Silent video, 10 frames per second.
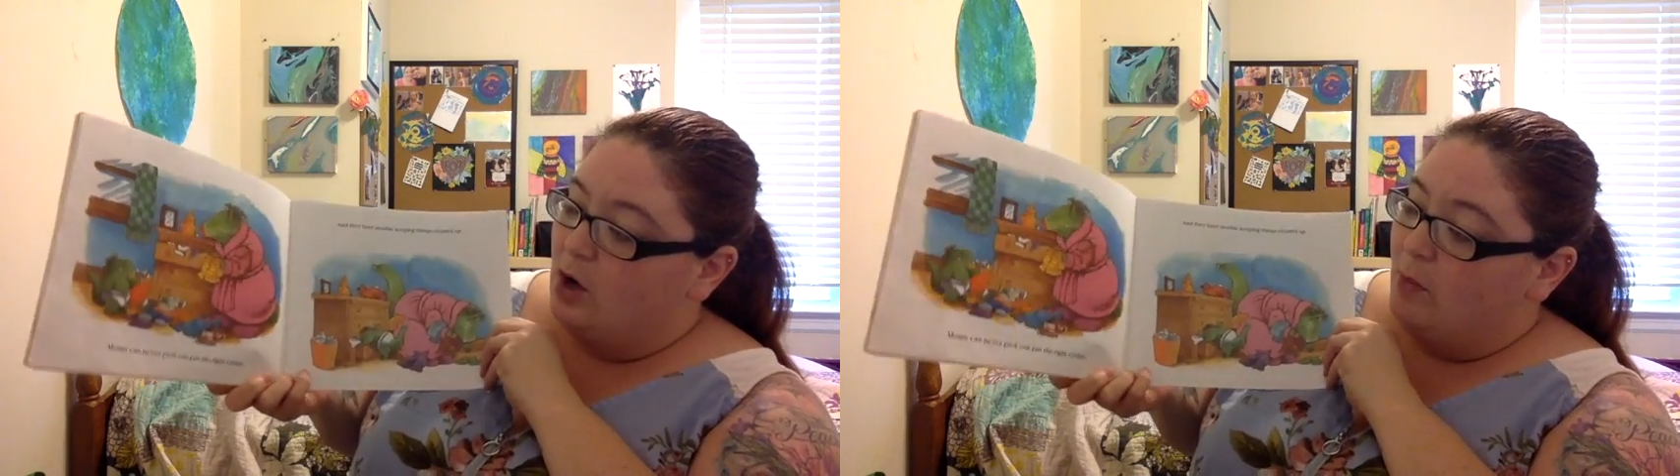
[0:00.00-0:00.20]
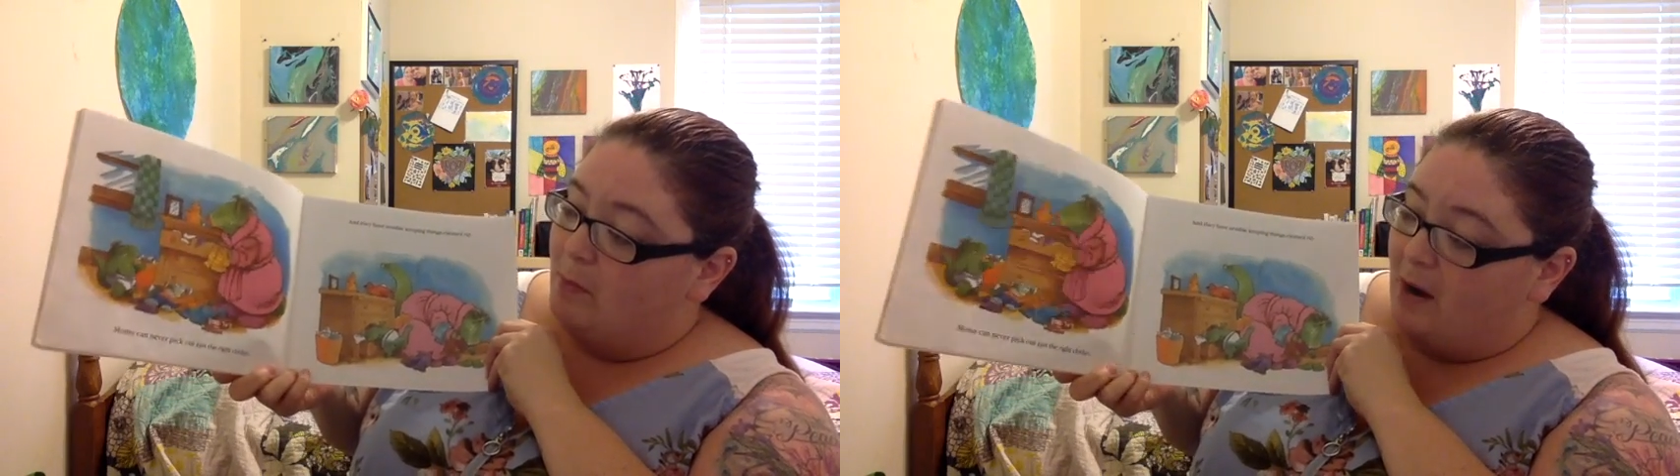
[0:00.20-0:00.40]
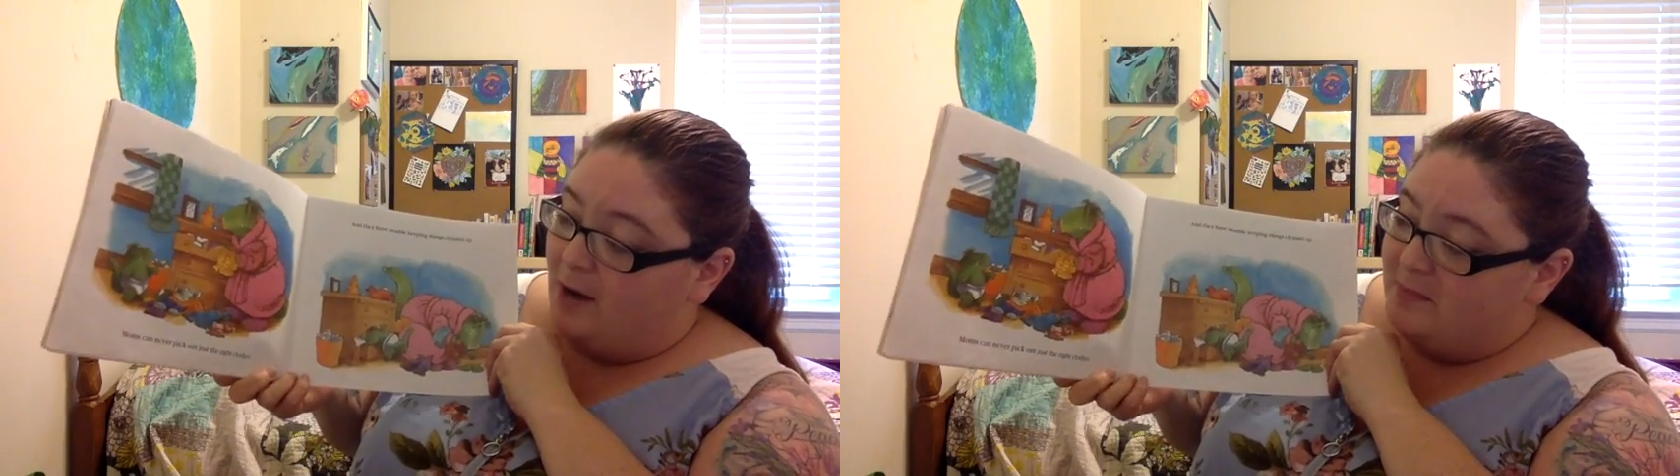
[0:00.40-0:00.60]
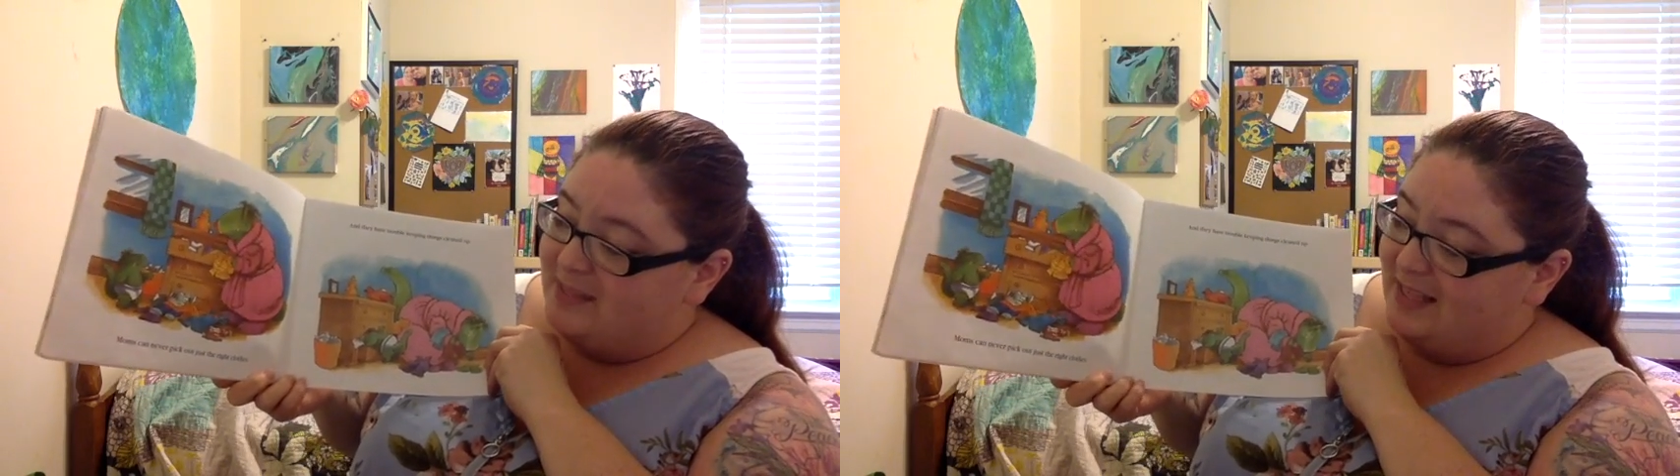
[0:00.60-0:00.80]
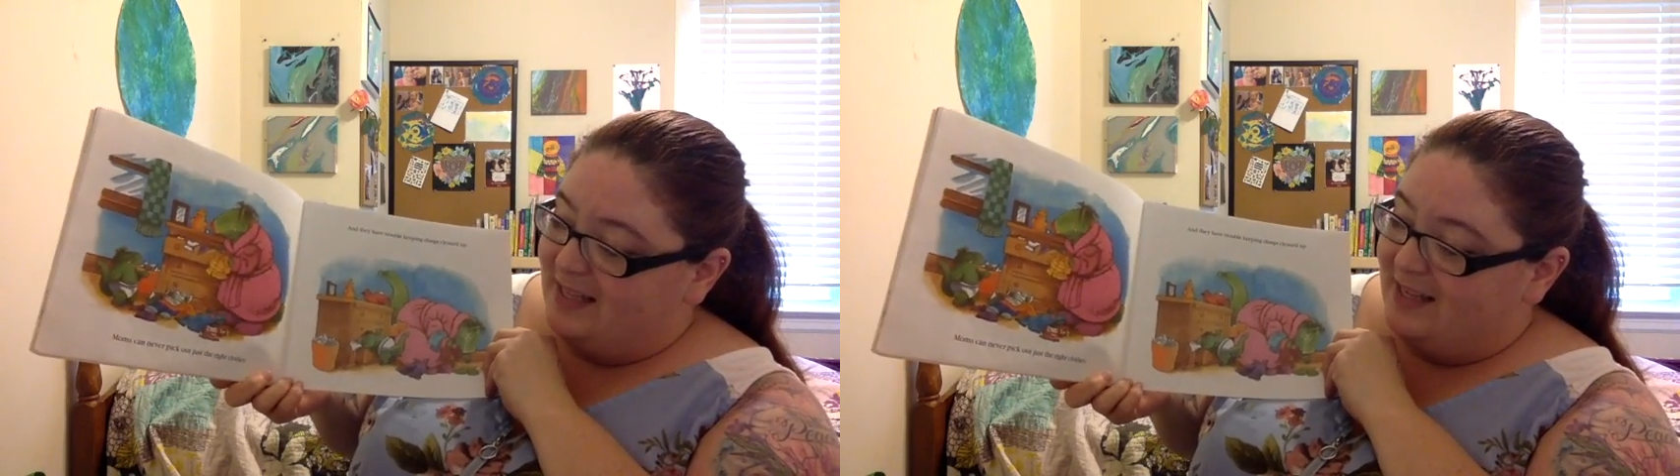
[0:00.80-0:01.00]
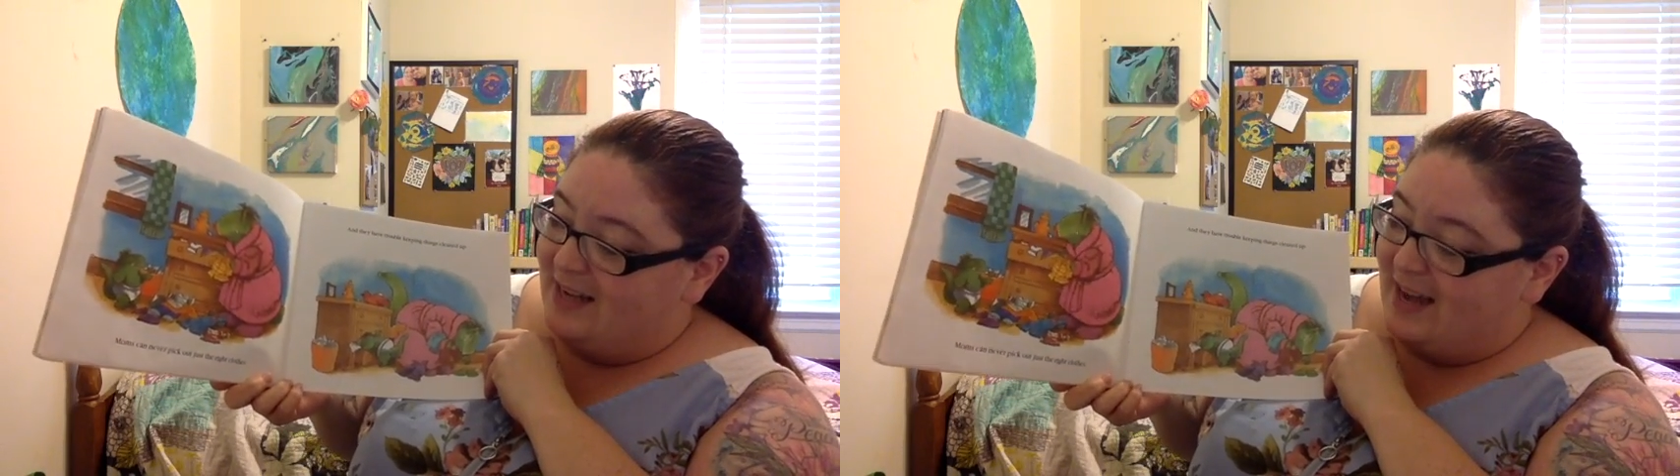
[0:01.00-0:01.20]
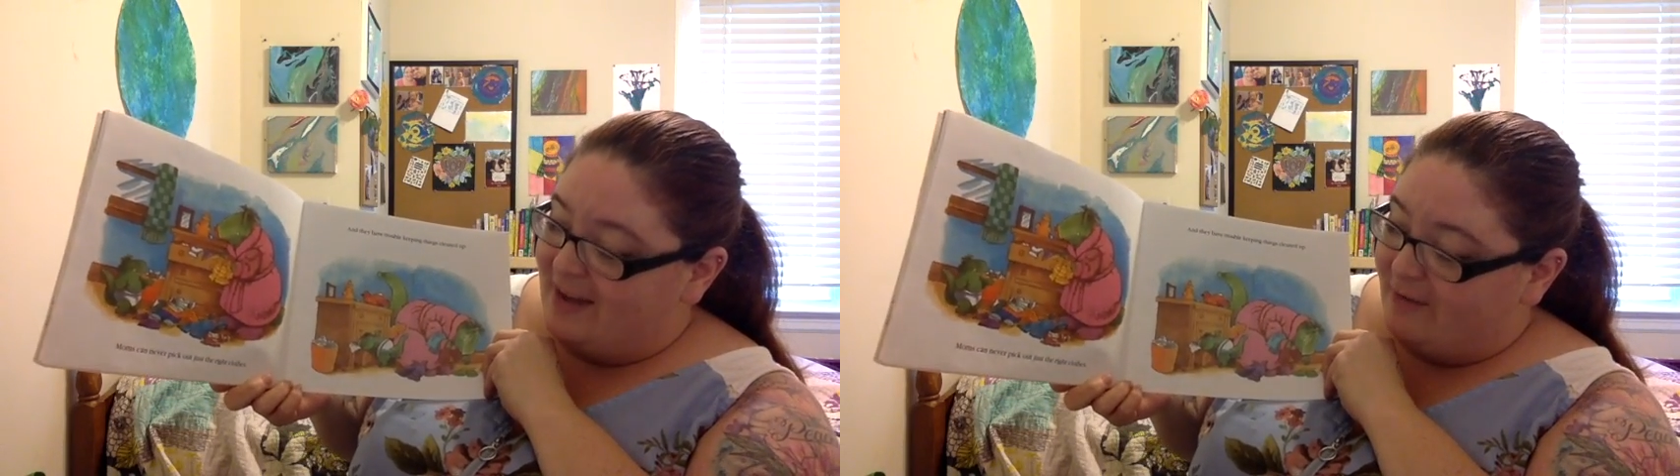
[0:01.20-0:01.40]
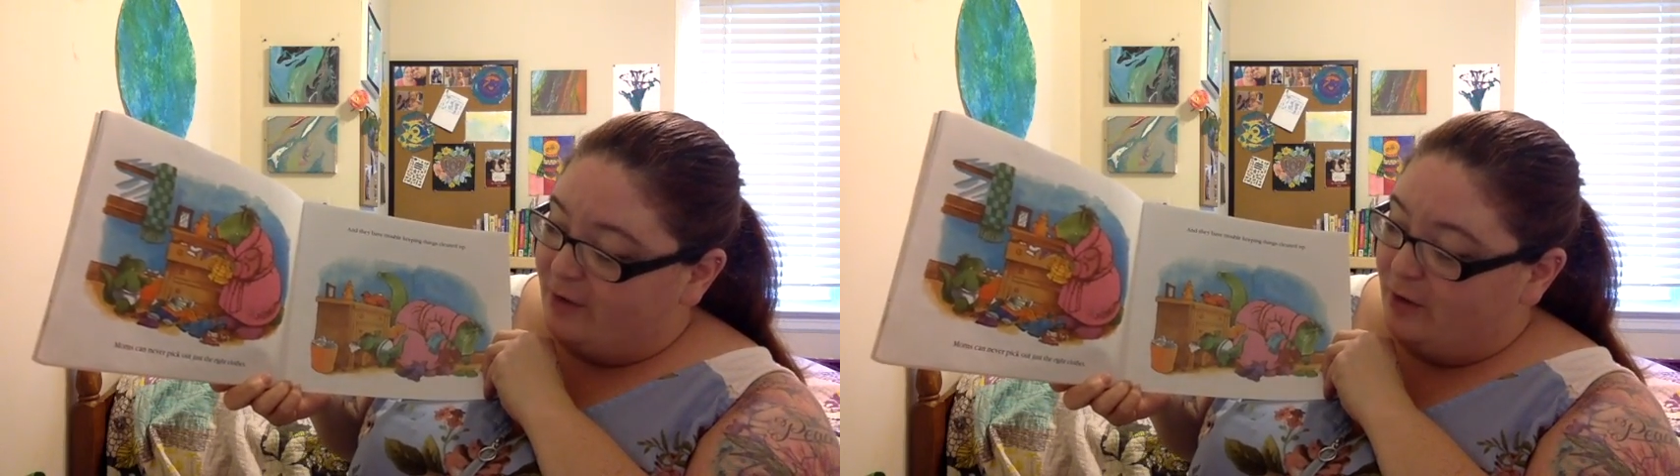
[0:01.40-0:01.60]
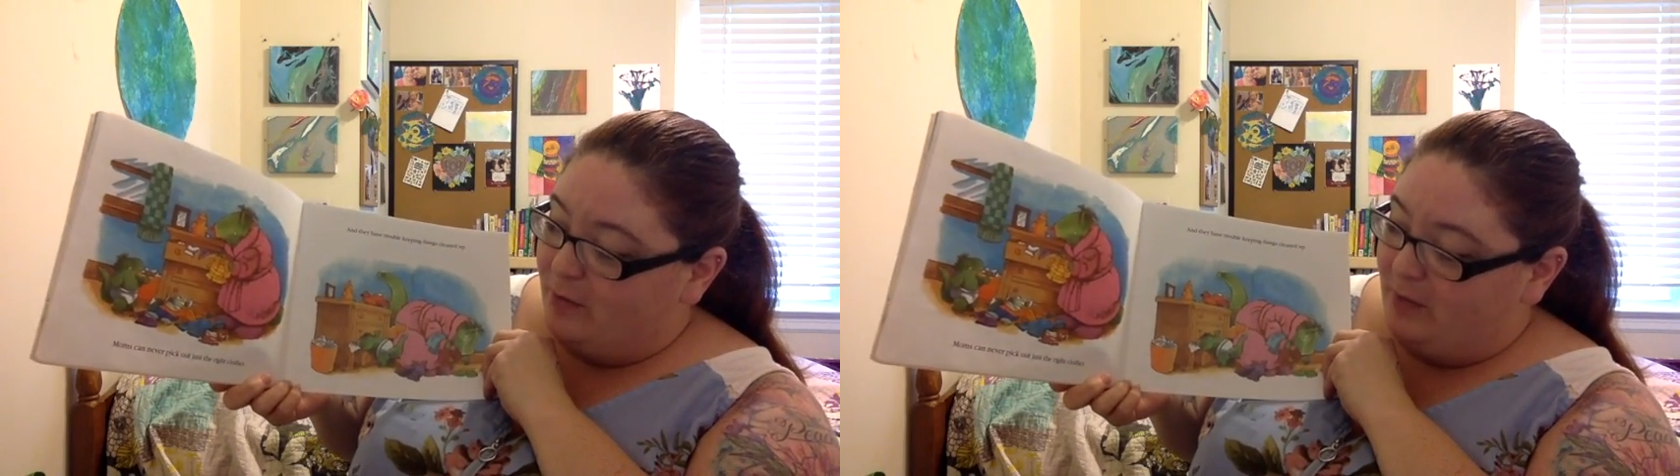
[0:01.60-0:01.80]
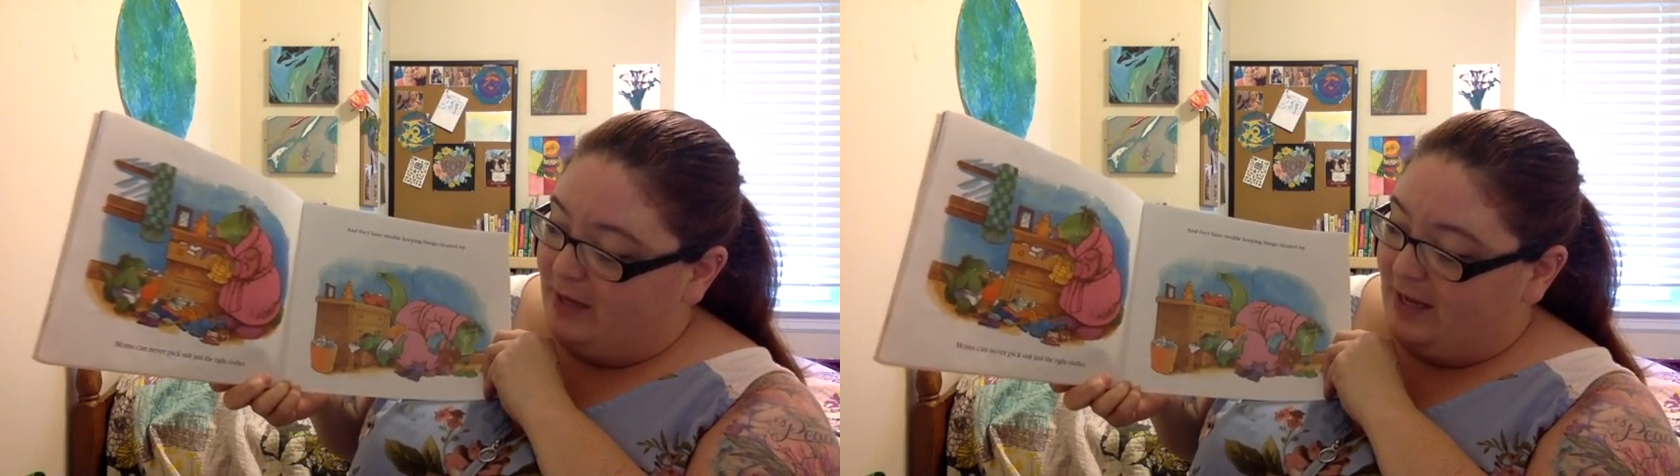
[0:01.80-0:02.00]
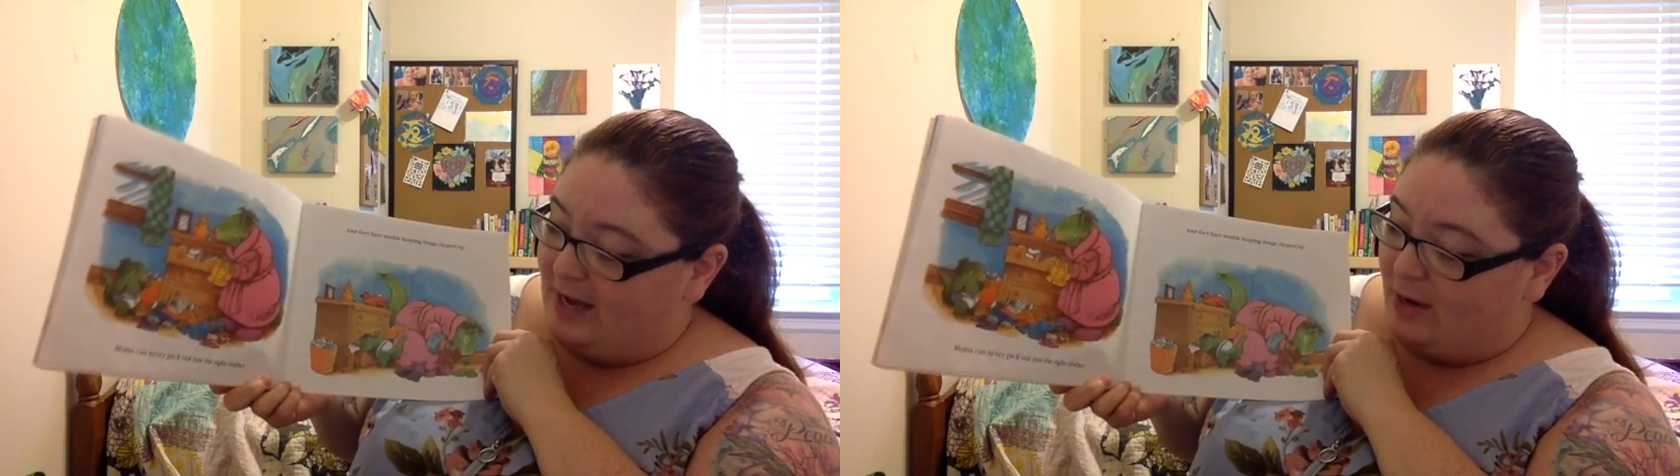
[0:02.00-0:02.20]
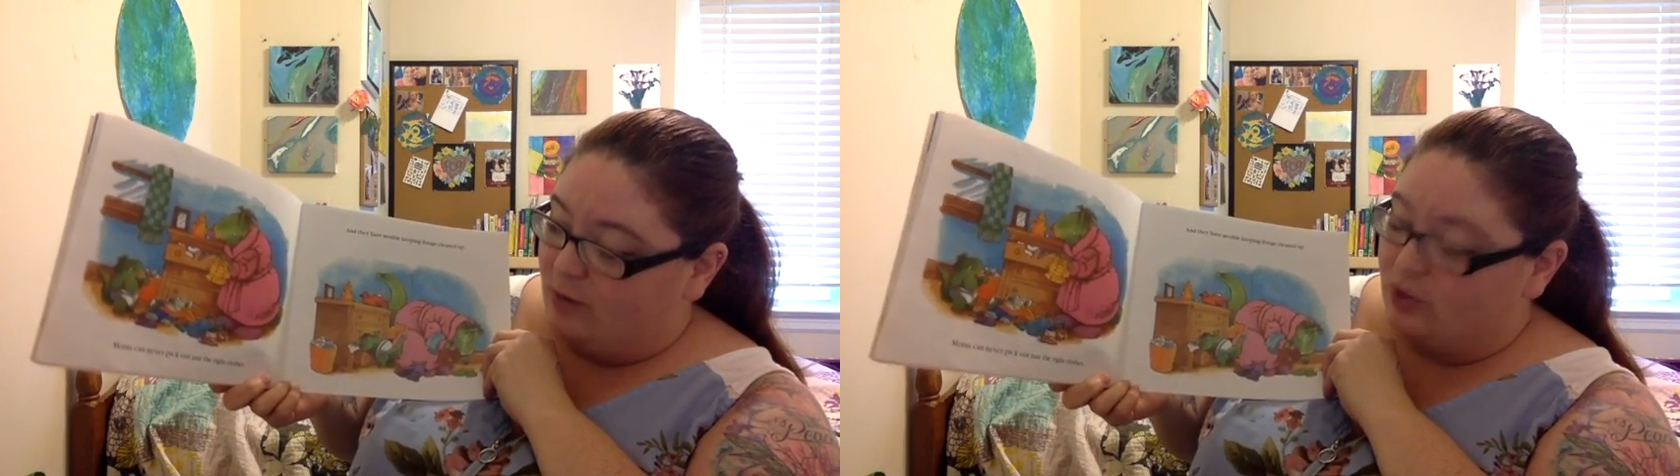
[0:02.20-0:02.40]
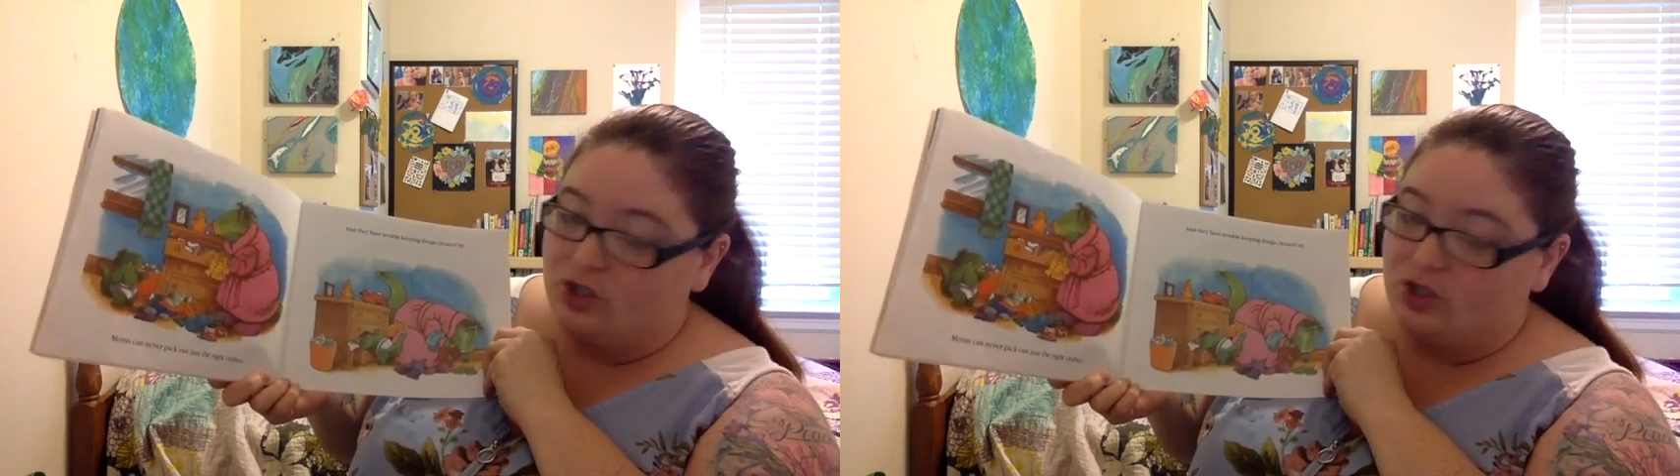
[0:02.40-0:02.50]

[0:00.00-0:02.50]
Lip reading: Moms can never pick out